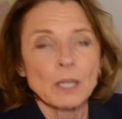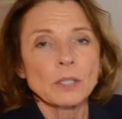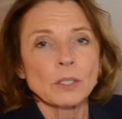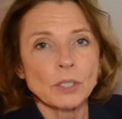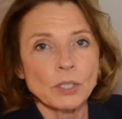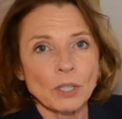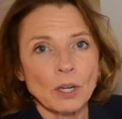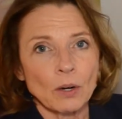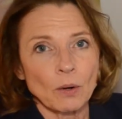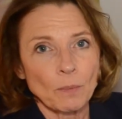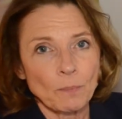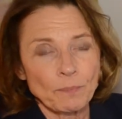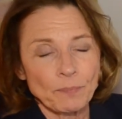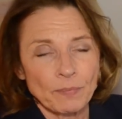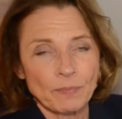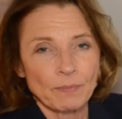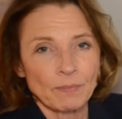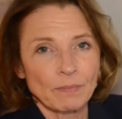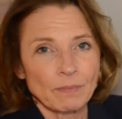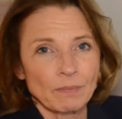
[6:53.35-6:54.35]
So,
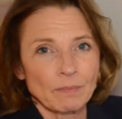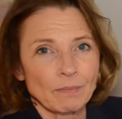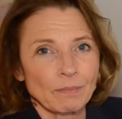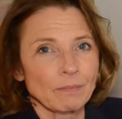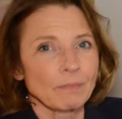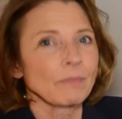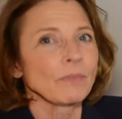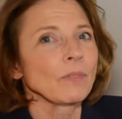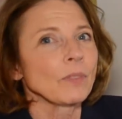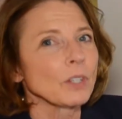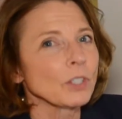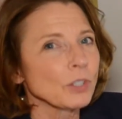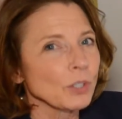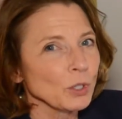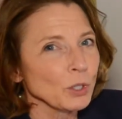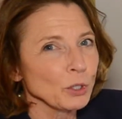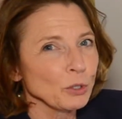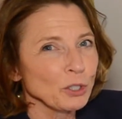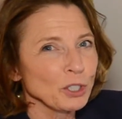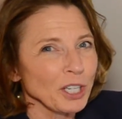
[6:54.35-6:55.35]
the
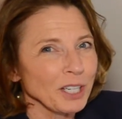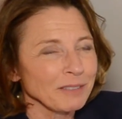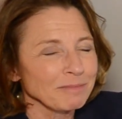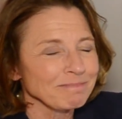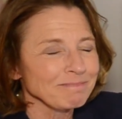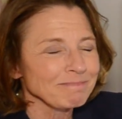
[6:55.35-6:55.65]
solution.